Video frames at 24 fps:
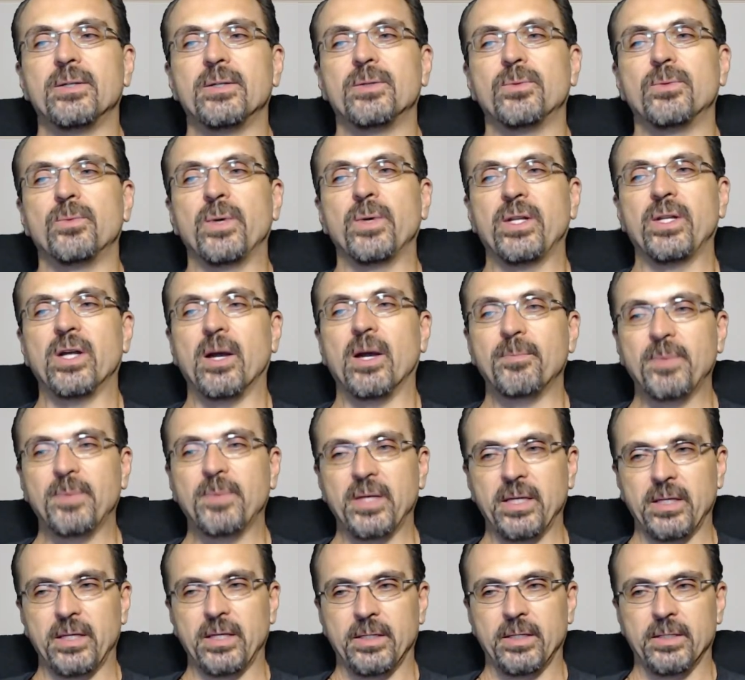we not
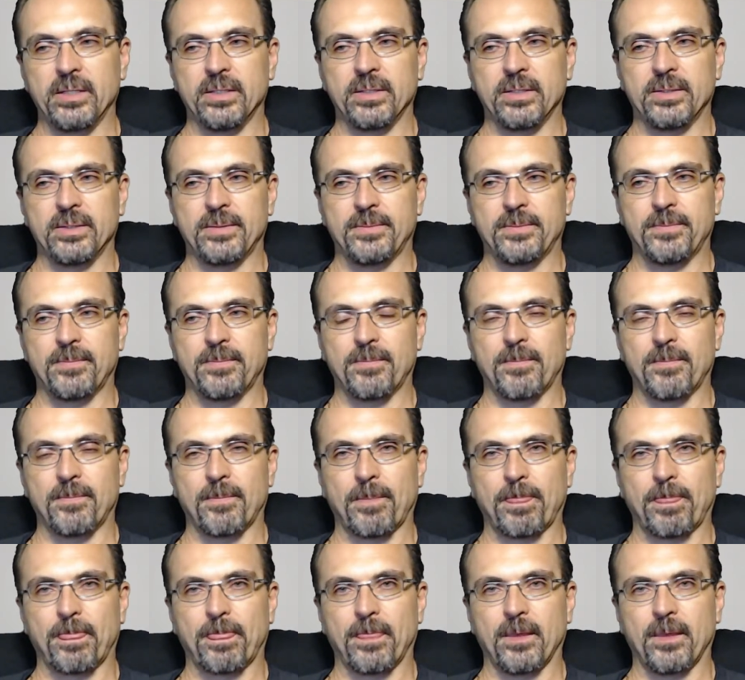be
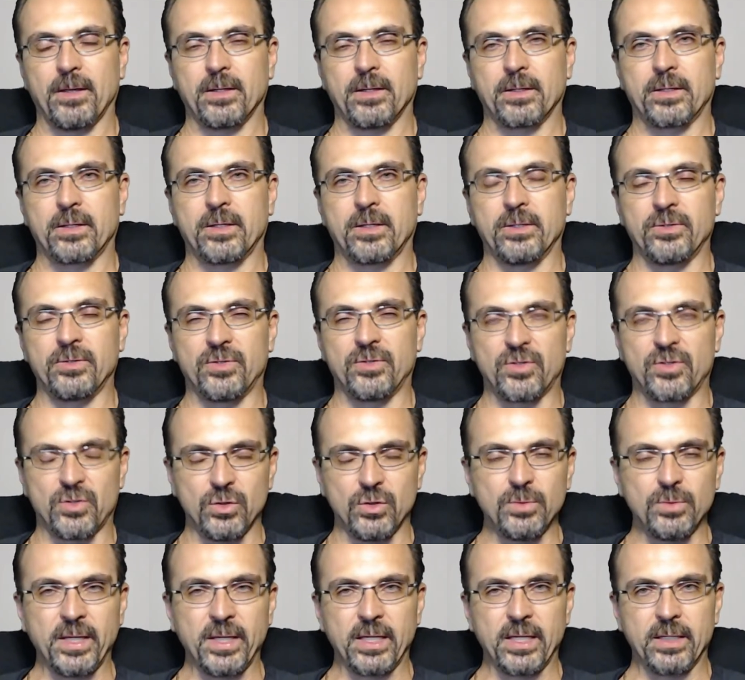
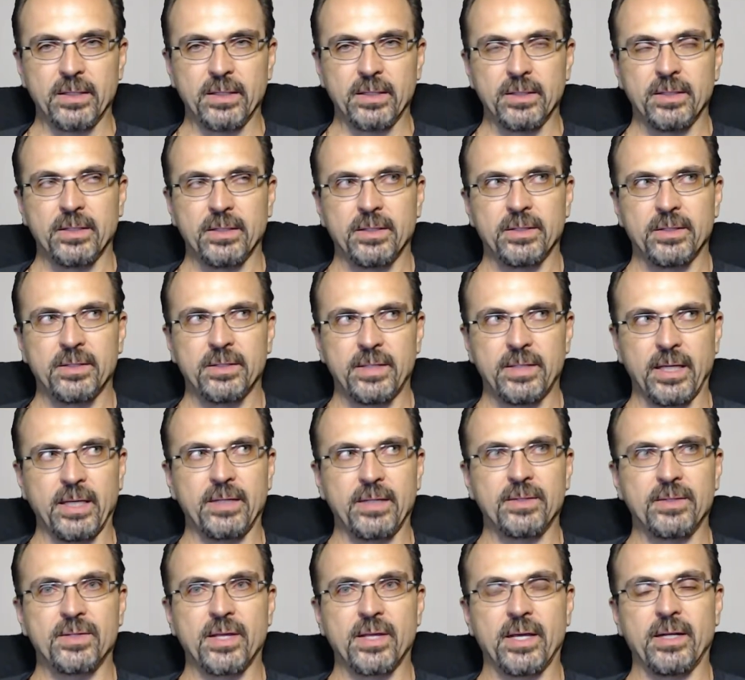consuming
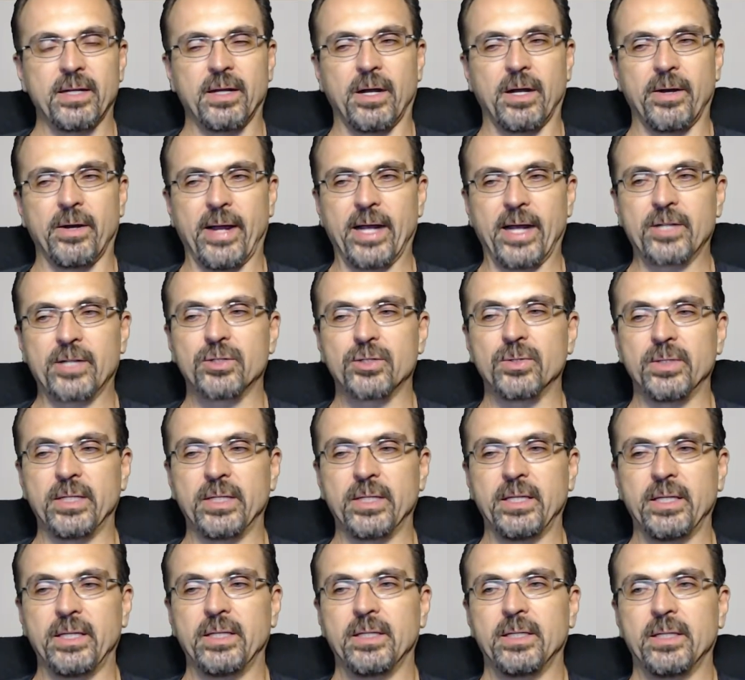things that are
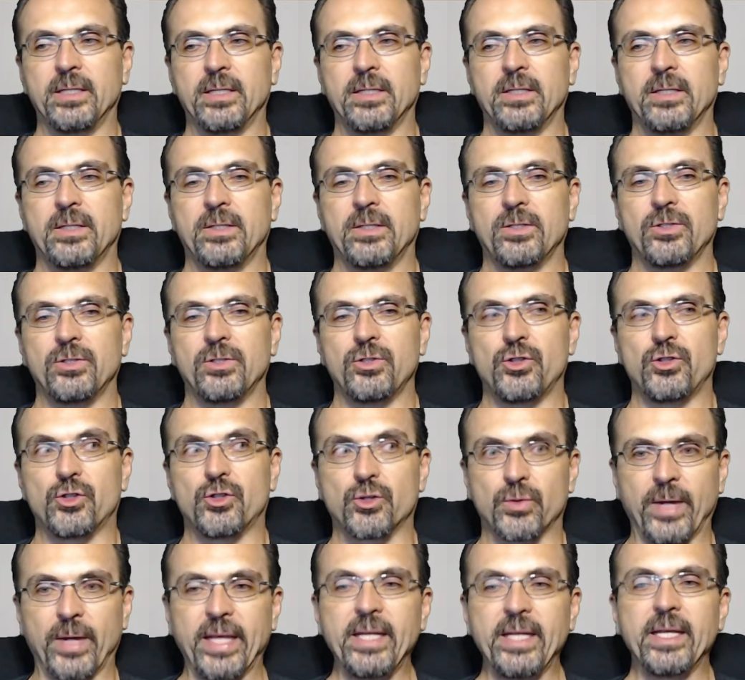actually
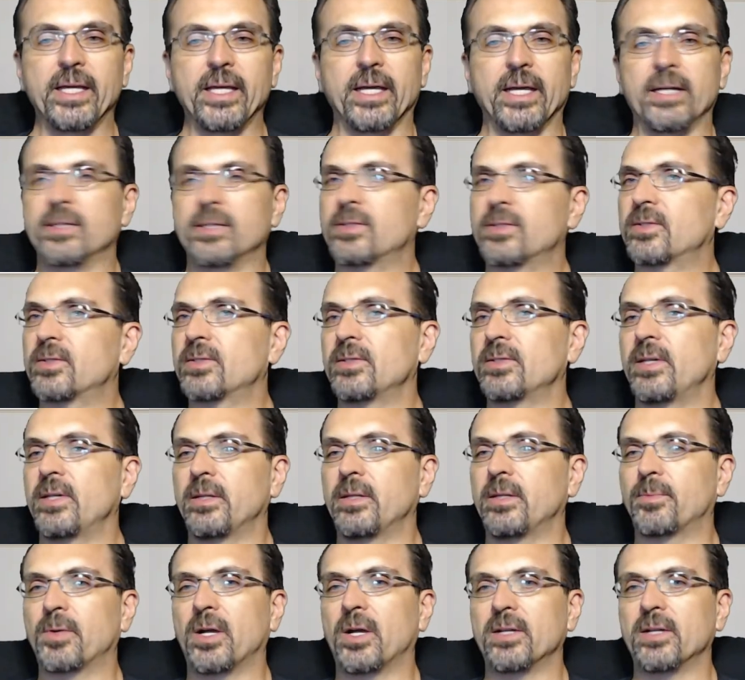draining us in the
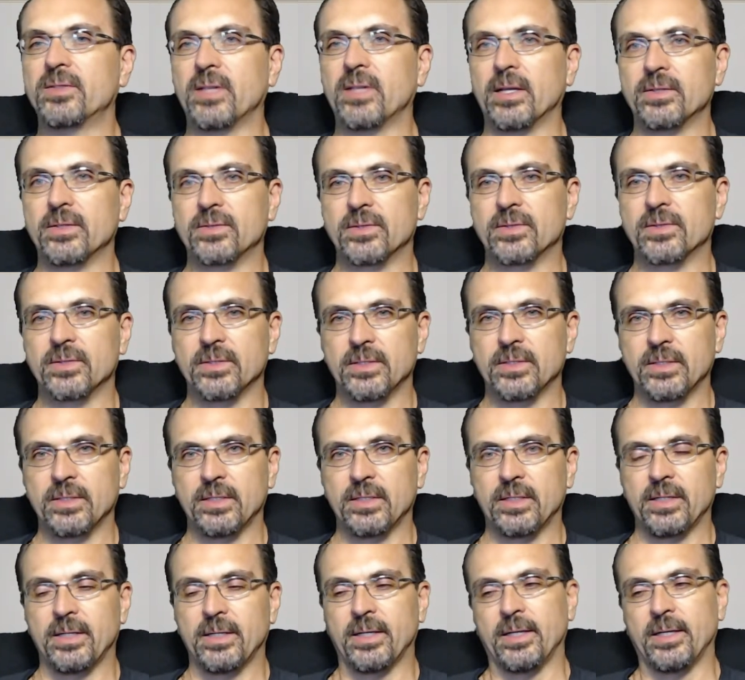process.
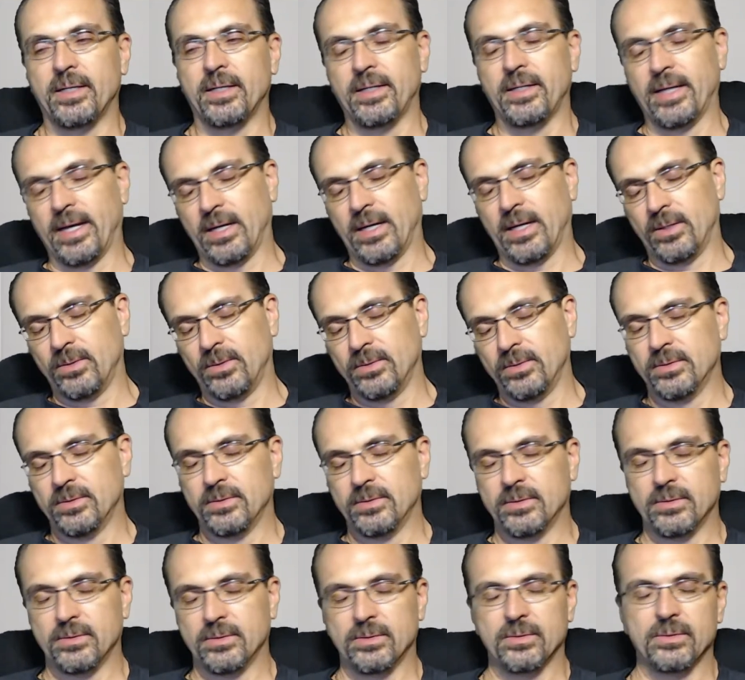Now,
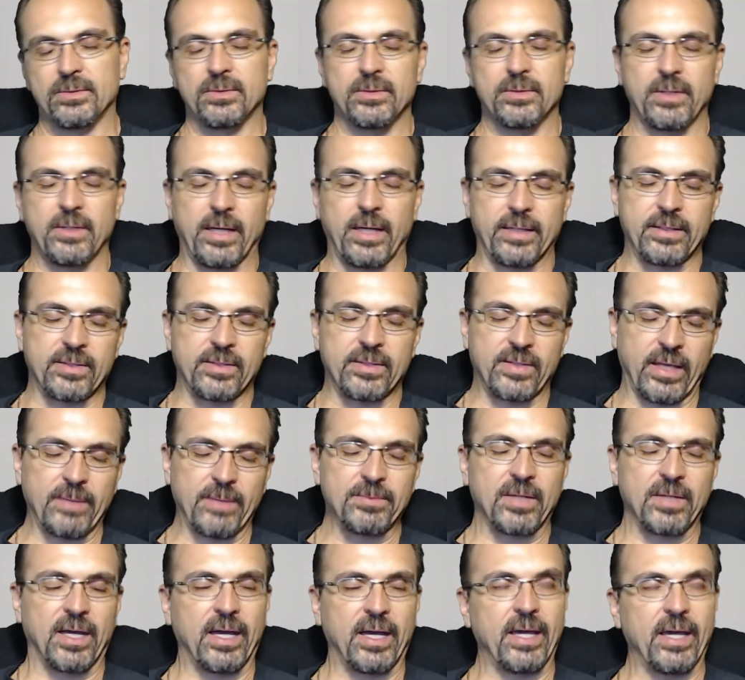at the same
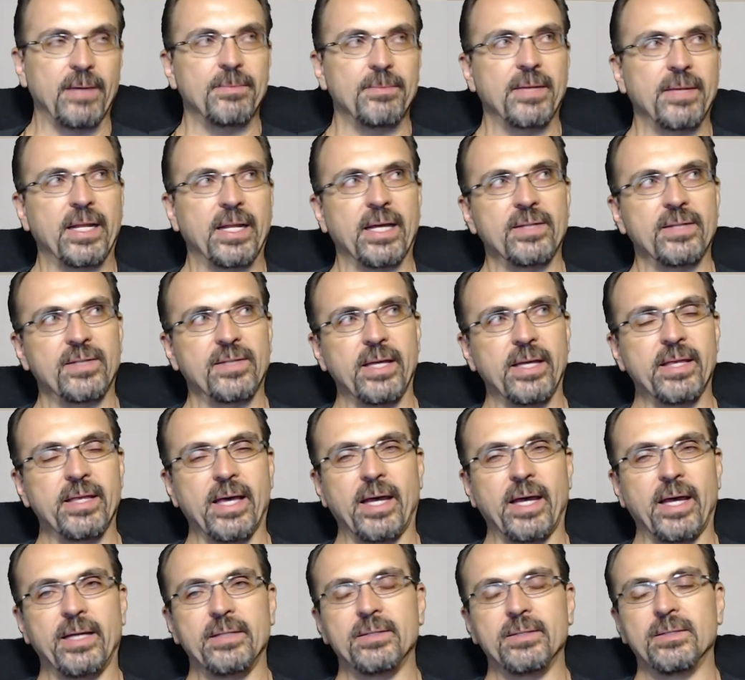time that I say
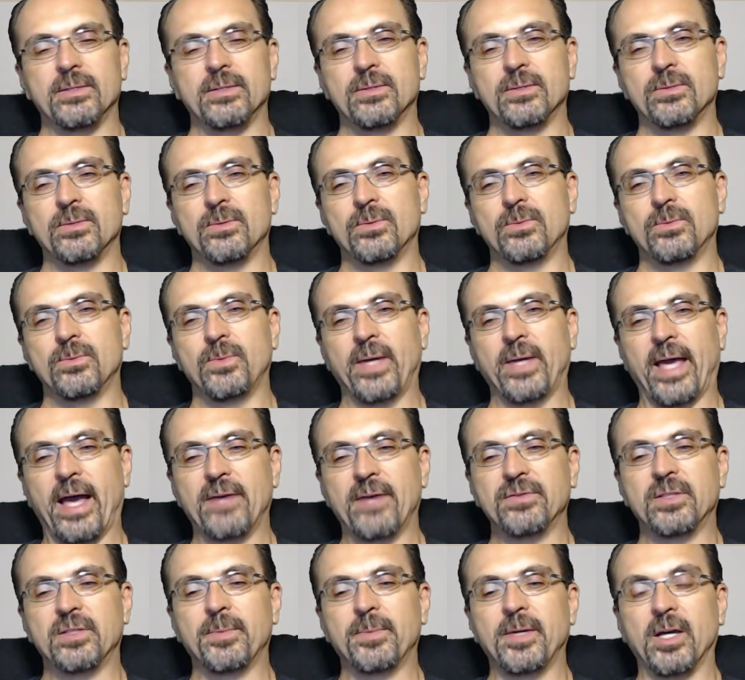that, we have
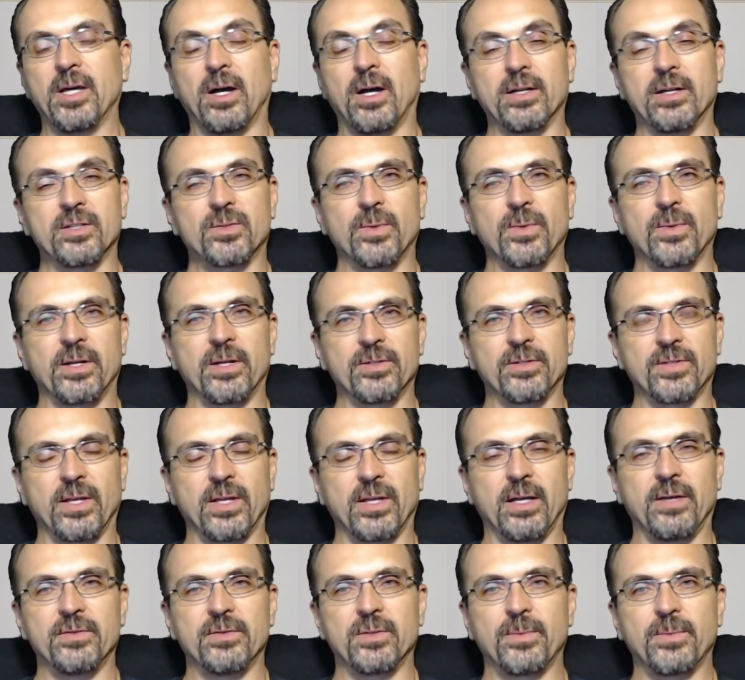to be honest with
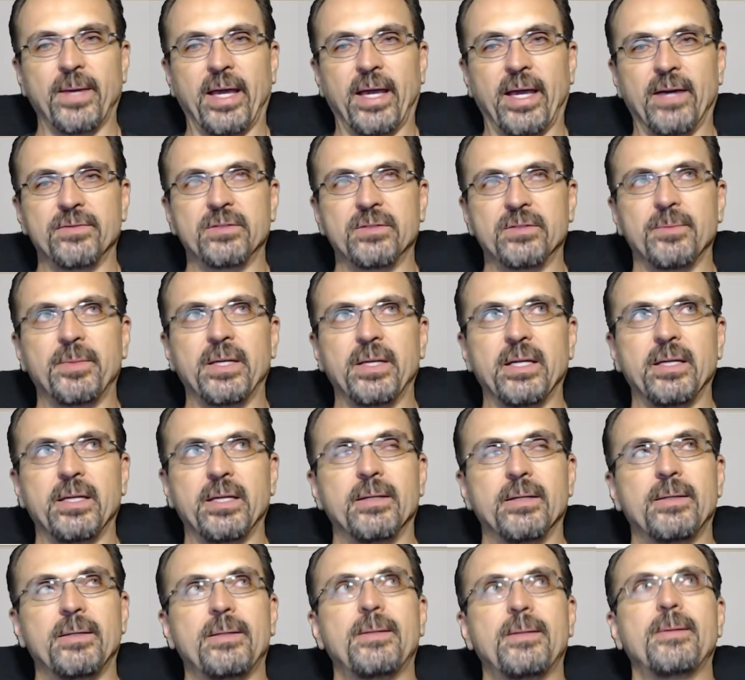ourselves and we have to be
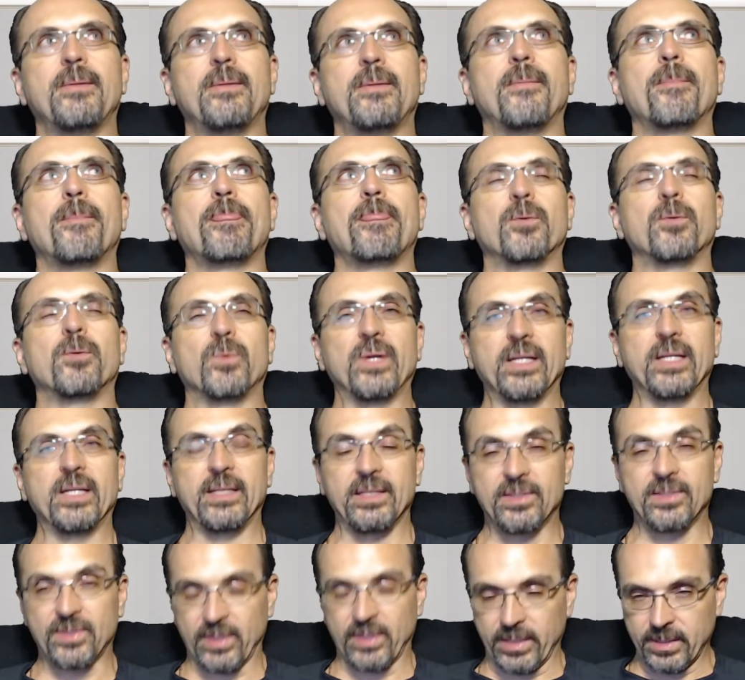
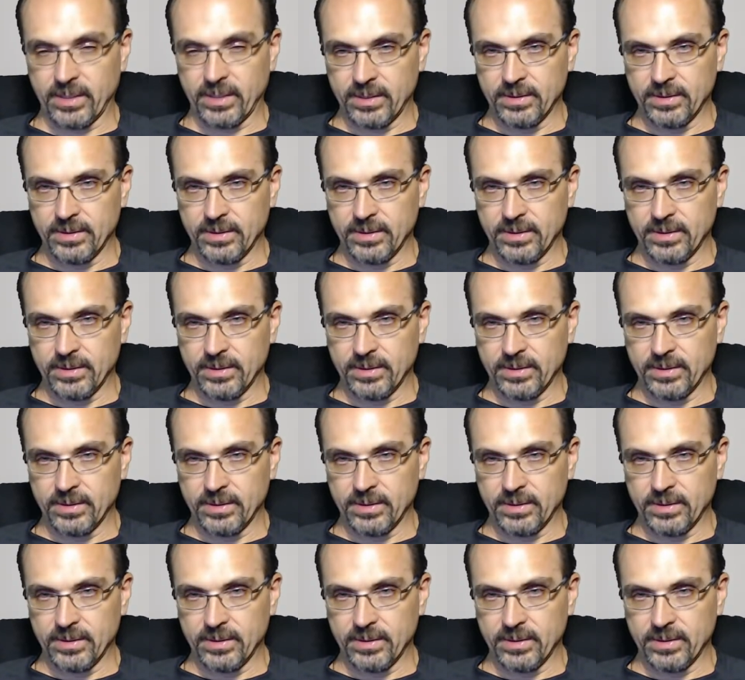realistic.